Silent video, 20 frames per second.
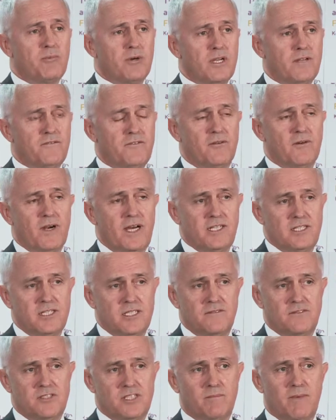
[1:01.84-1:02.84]

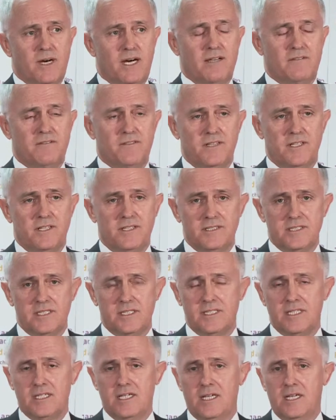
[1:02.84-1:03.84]
proliferation of
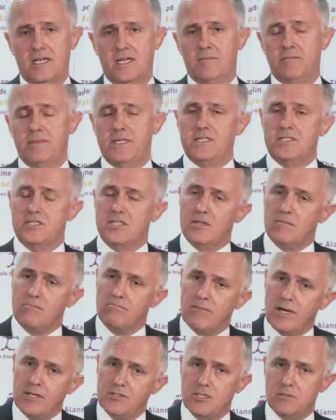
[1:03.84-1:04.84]
smartphones means that
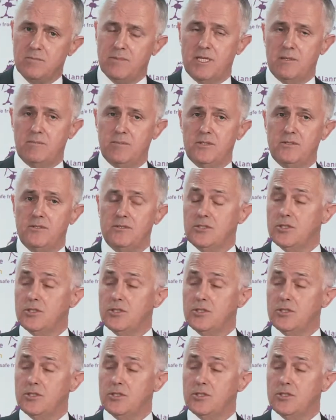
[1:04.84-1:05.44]
most people,